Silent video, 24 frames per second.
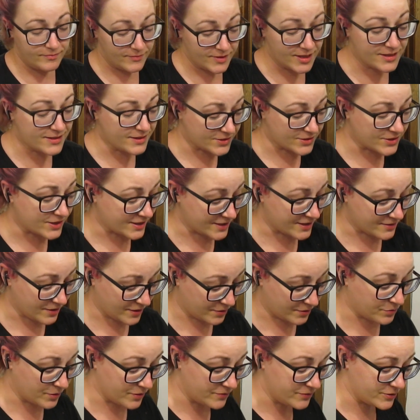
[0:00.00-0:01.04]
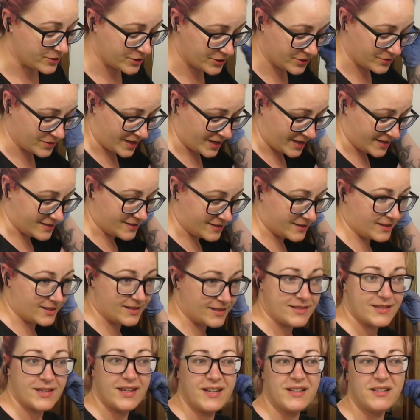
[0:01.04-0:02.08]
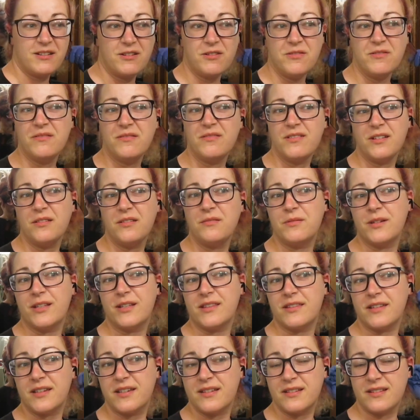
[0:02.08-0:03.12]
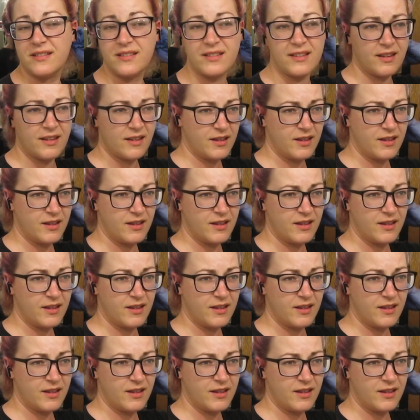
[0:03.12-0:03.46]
seriously, he will for 2 days, and then he's like, no, I don't want this.